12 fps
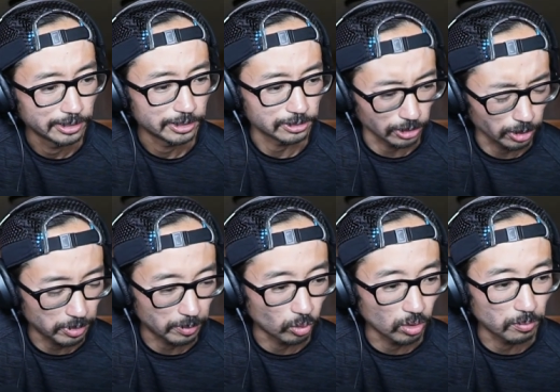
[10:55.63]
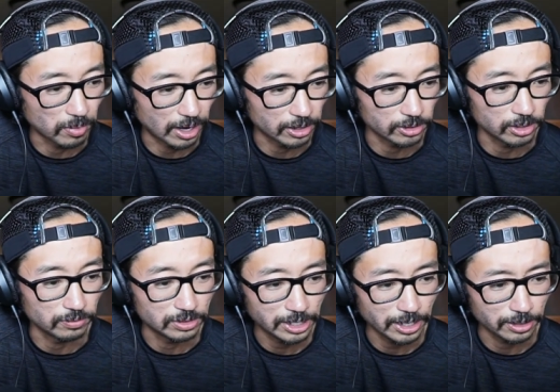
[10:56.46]
It's a little bit more modern of a
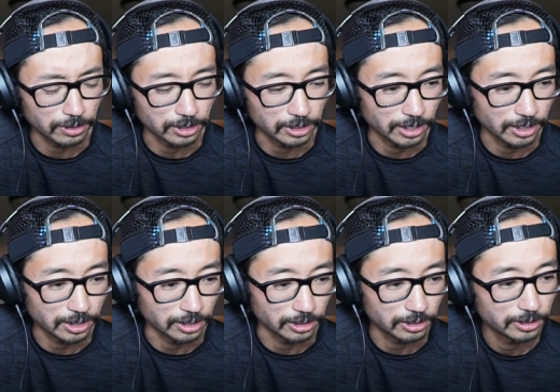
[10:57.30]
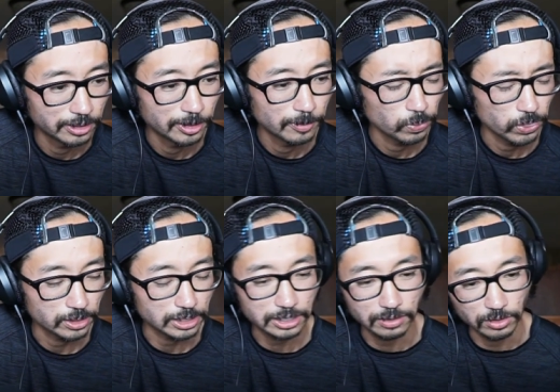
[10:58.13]
take on it, I think. There's
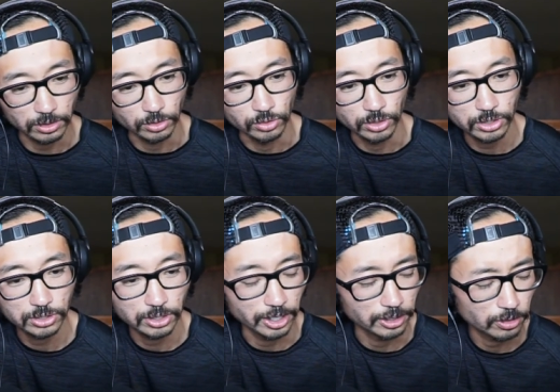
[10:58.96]
lots of little nooks and